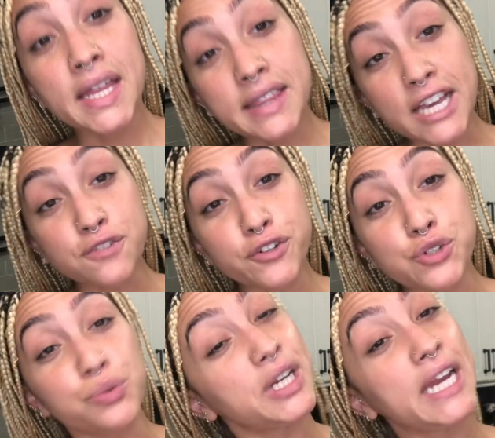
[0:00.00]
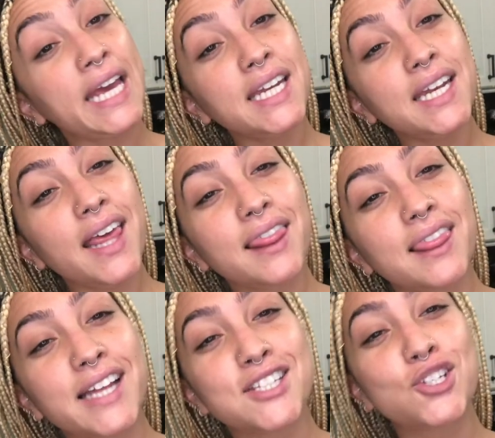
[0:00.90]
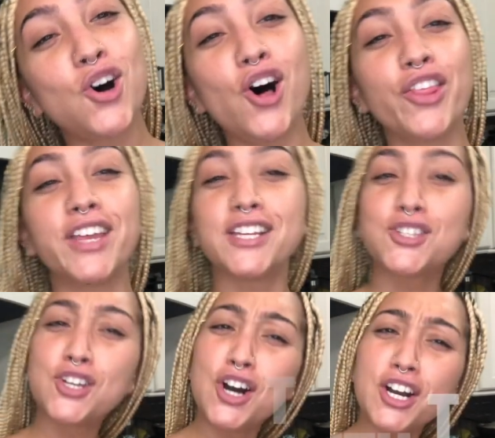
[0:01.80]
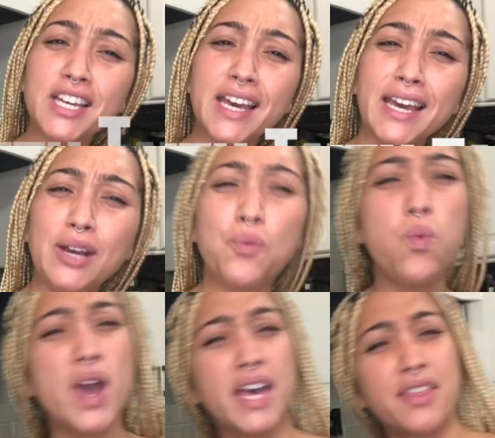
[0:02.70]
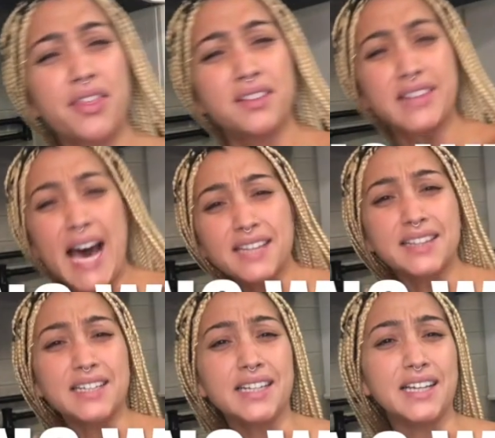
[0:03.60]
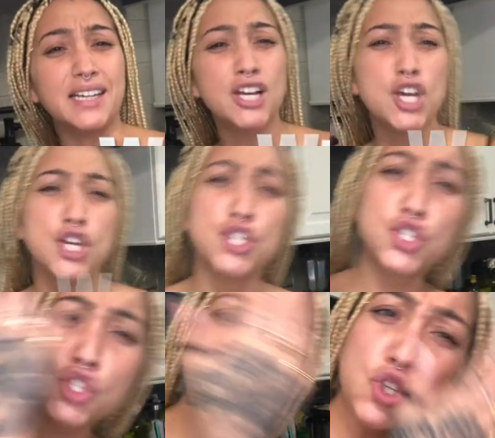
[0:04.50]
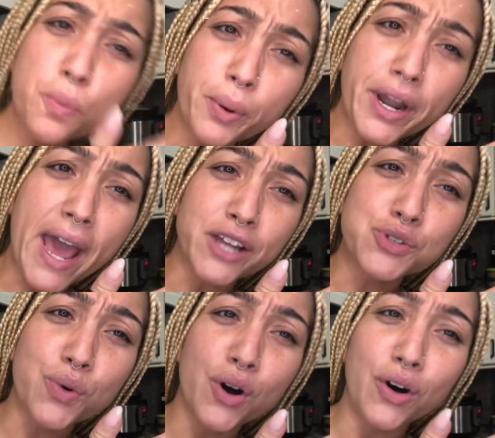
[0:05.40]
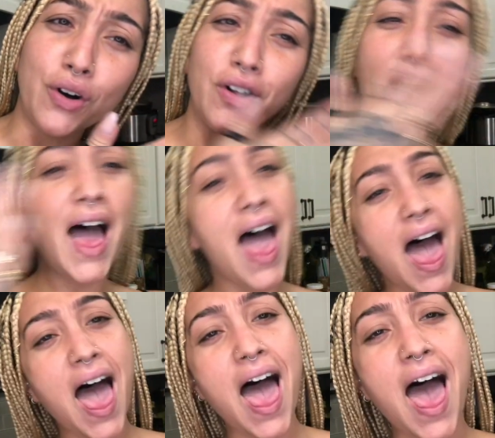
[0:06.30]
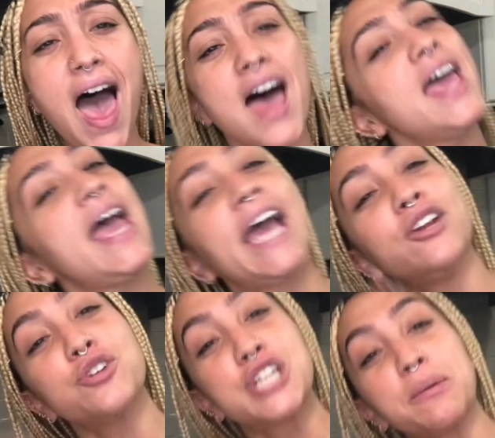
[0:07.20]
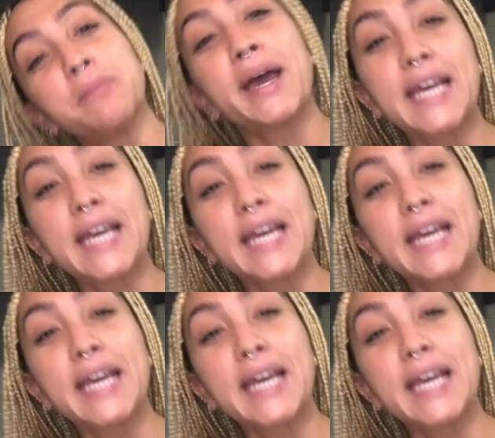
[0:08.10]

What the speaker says: Thanks for tuning in. Let's call this Cooking with Tatti. Supernatural. Ain't no shame in my